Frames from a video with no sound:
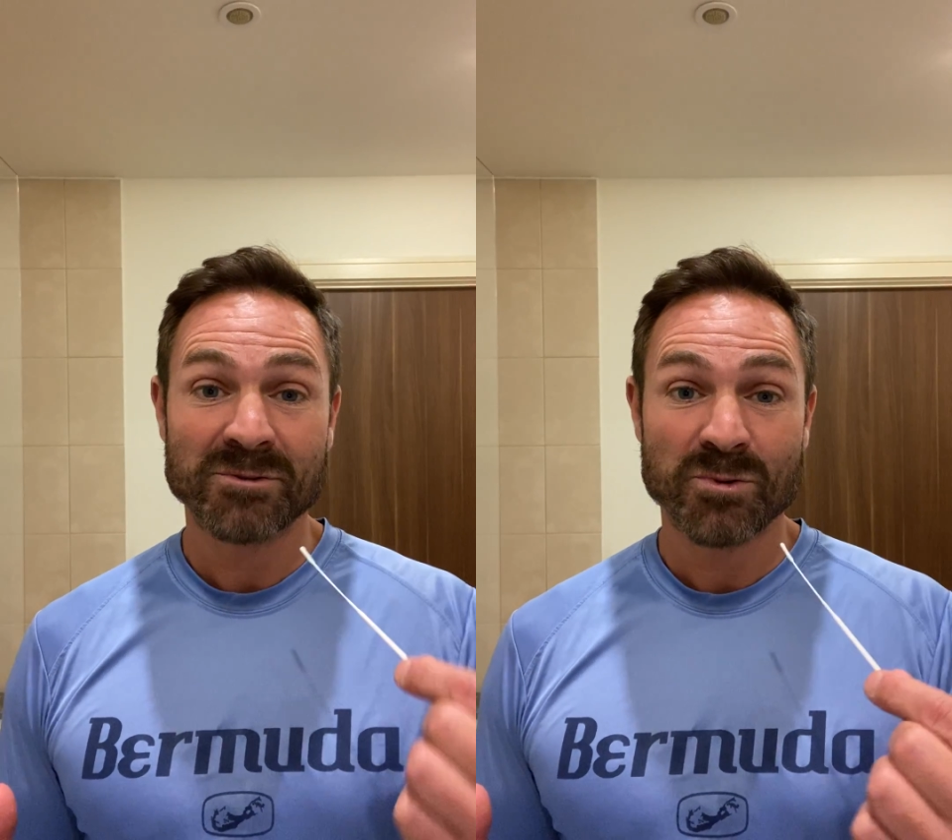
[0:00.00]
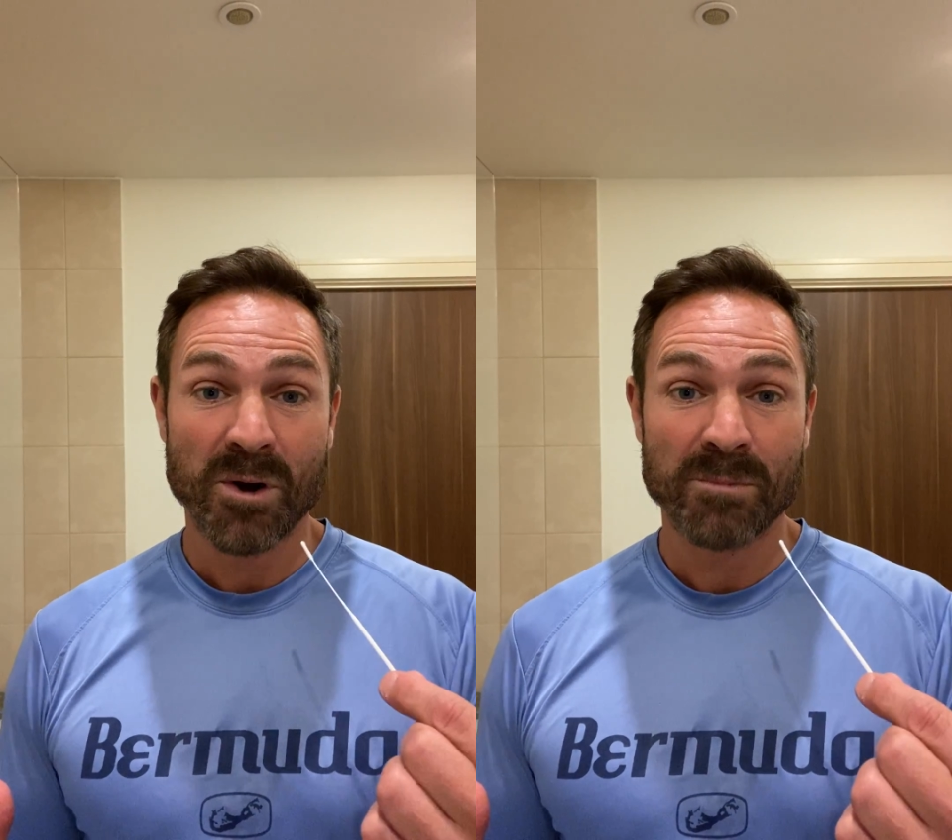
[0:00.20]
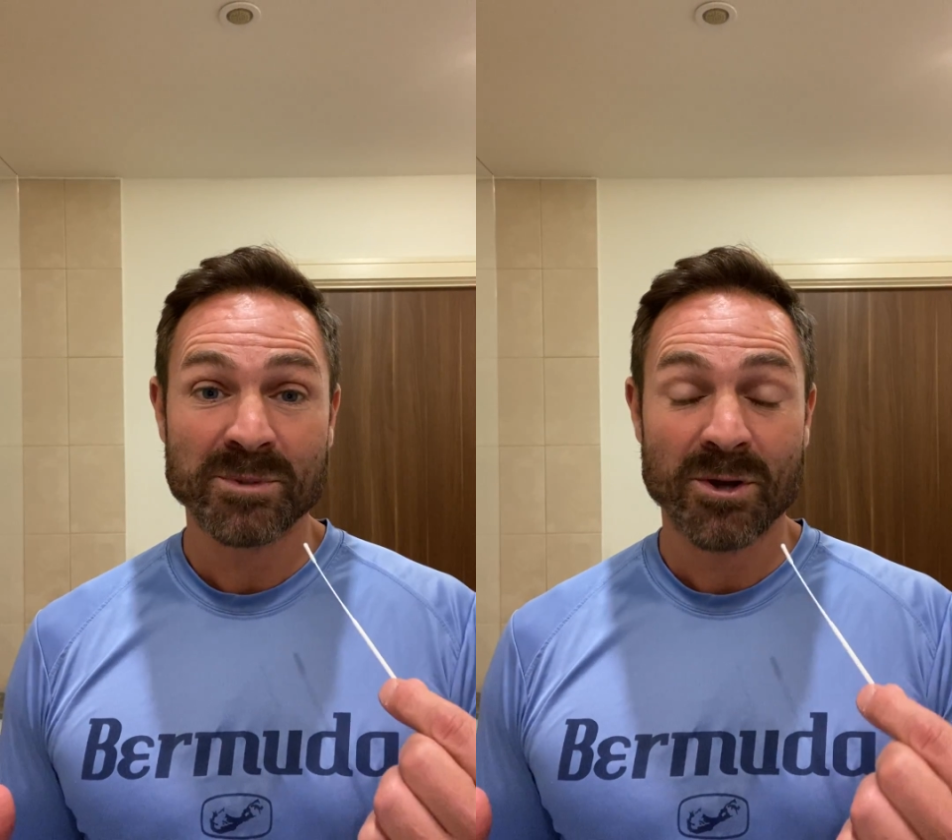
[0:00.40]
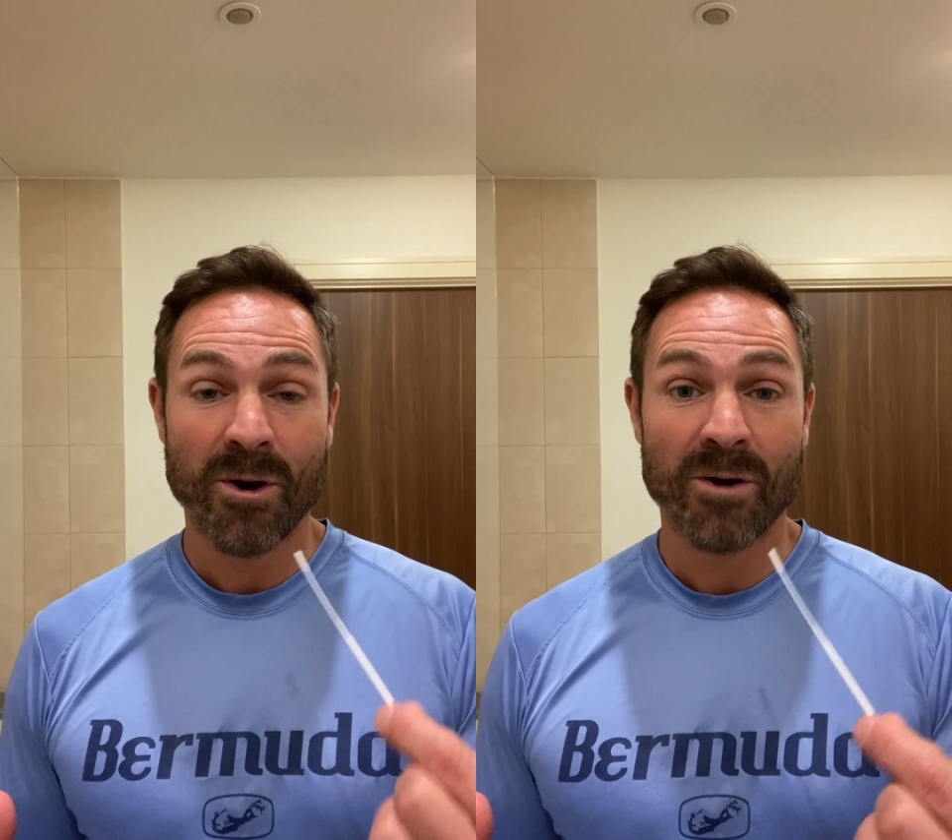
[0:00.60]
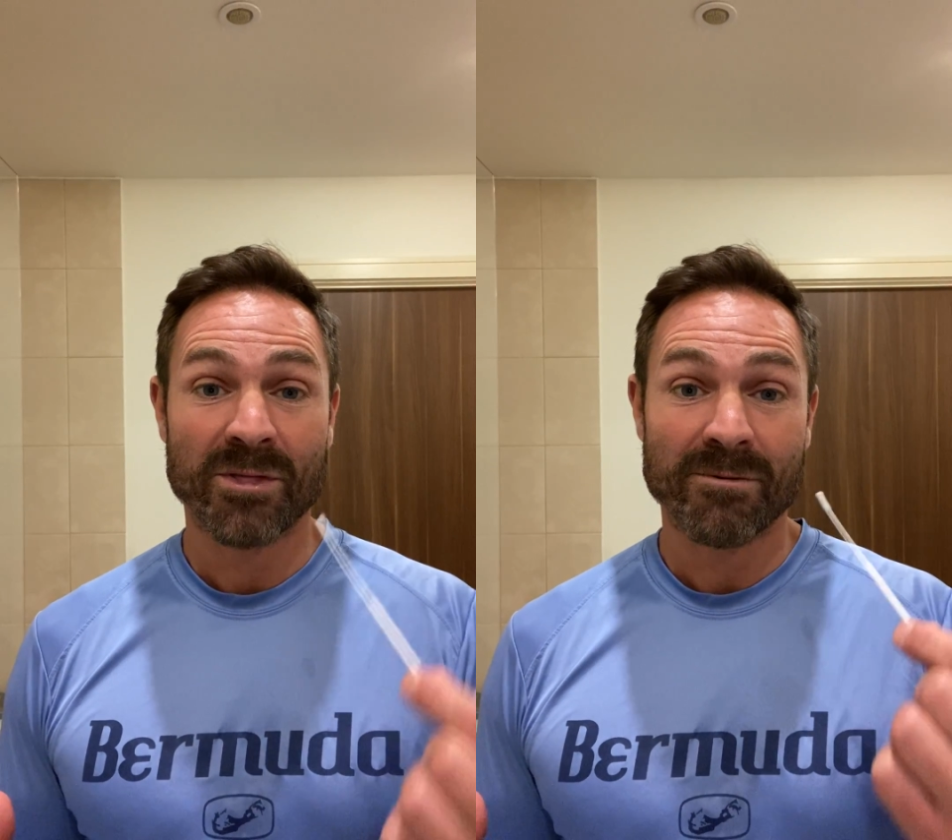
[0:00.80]
swabs
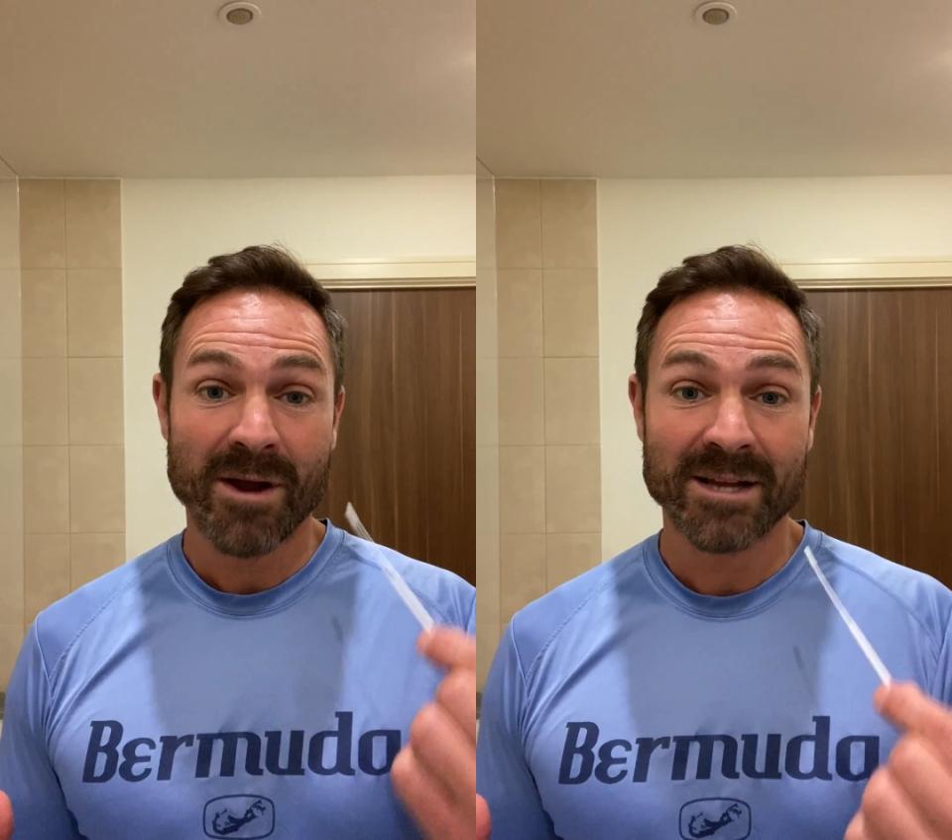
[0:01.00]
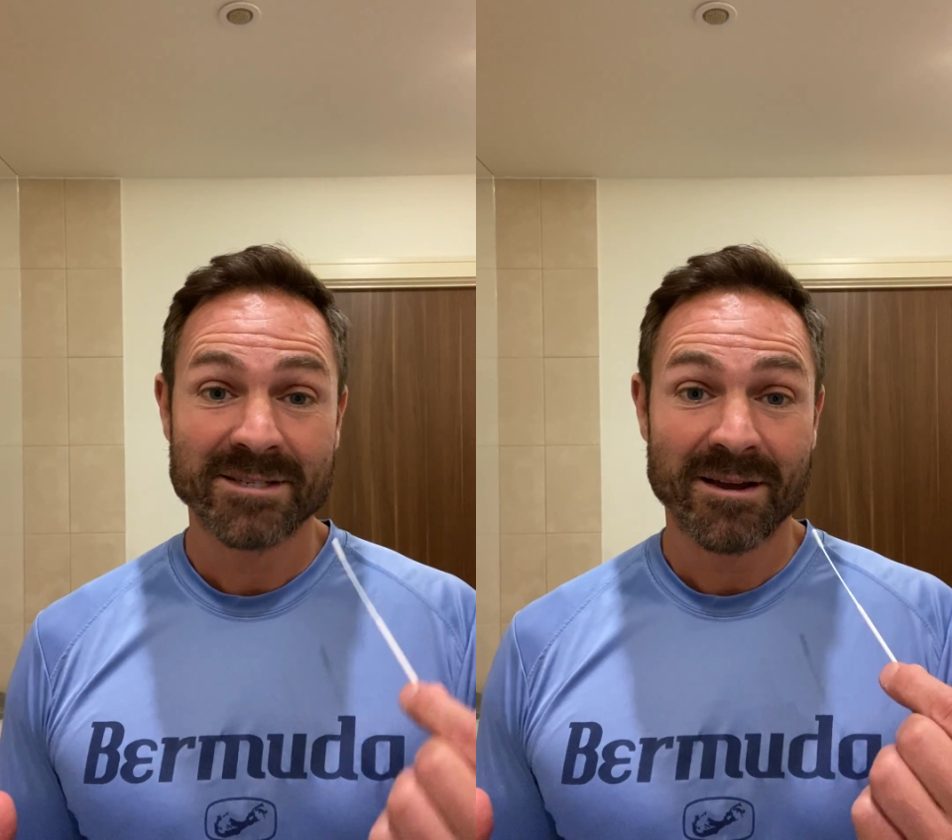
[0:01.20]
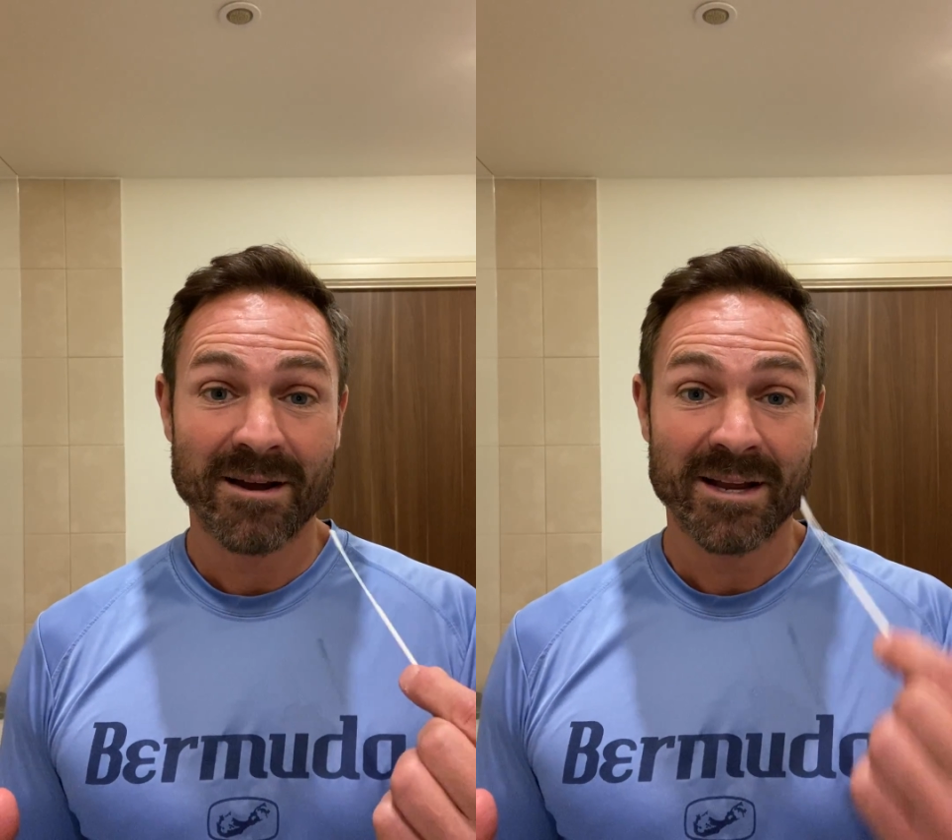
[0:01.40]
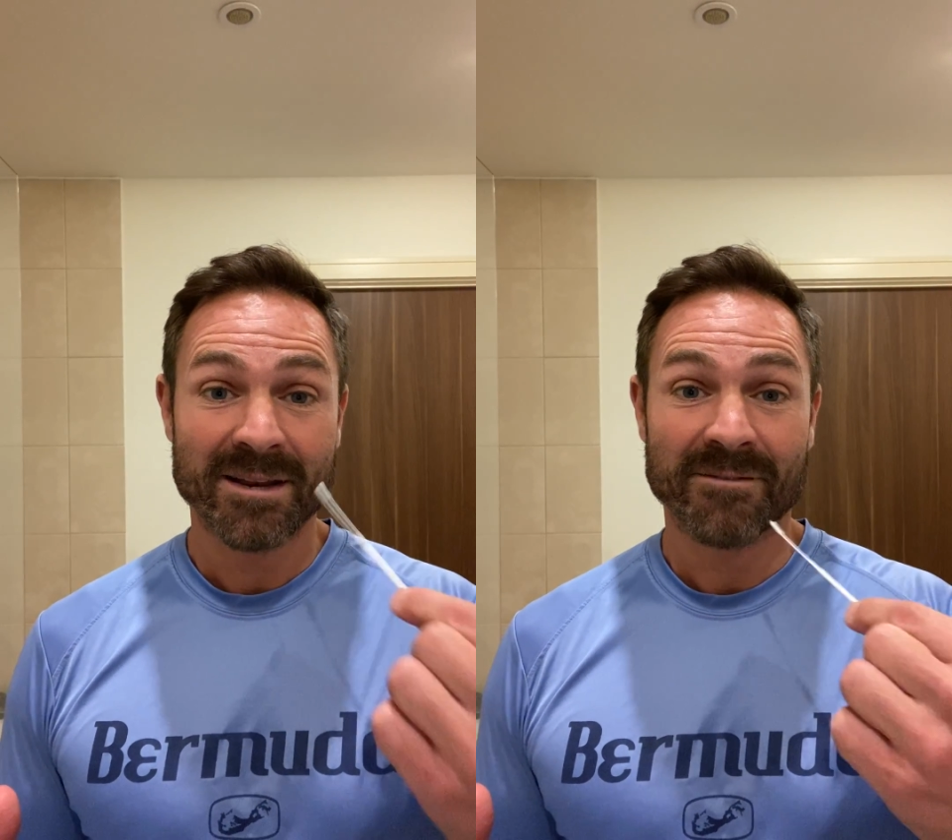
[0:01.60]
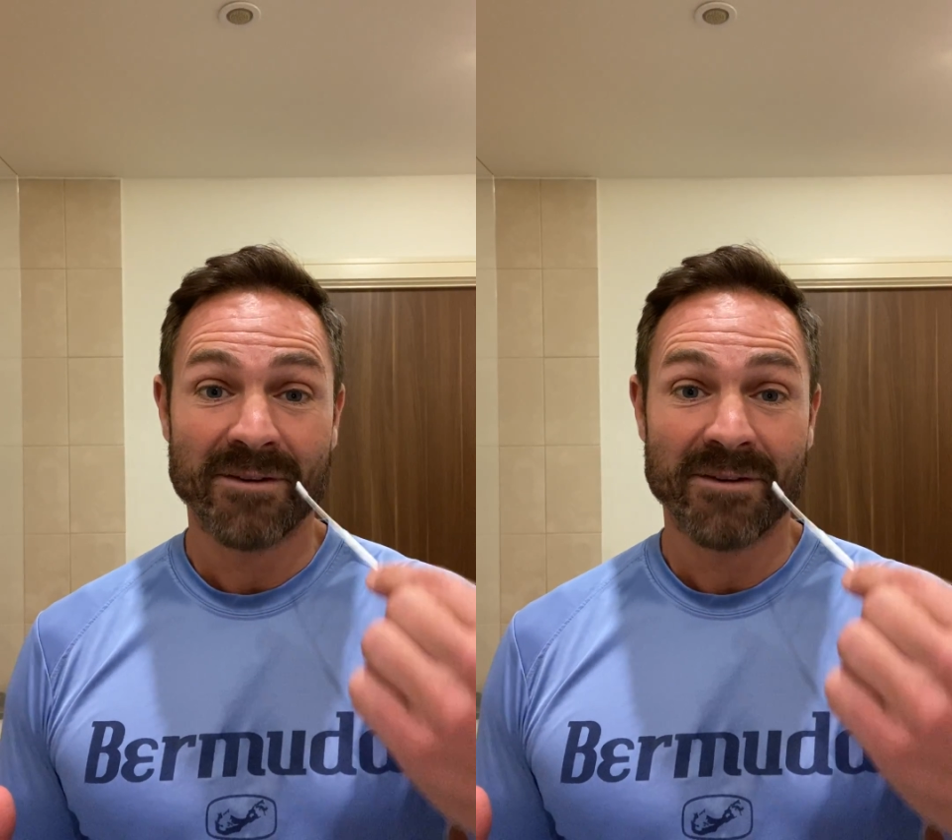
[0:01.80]
on the right side,